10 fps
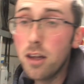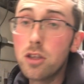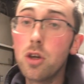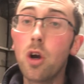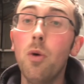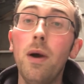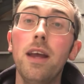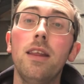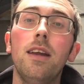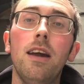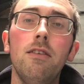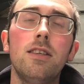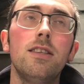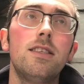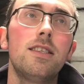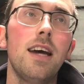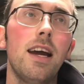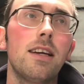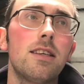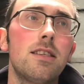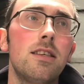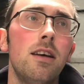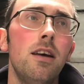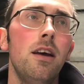took away the inheritance tax